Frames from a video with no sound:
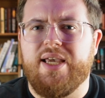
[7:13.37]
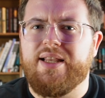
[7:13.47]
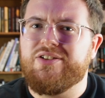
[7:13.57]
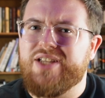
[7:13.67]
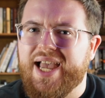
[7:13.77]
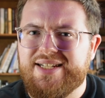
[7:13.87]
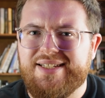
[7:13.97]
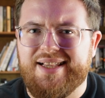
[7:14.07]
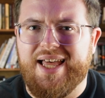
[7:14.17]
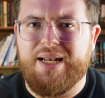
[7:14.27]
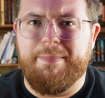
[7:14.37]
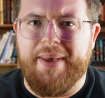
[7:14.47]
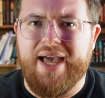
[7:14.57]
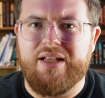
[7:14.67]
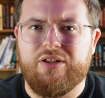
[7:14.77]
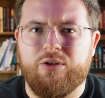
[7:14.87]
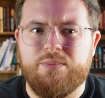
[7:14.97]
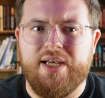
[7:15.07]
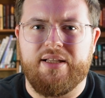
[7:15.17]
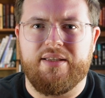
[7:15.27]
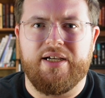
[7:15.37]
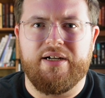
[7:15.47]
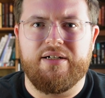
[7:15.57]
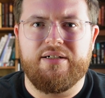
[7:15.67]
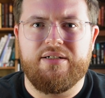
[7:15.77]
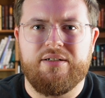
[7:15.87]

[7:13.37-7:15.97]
And there's actually a lot of bad lubes out there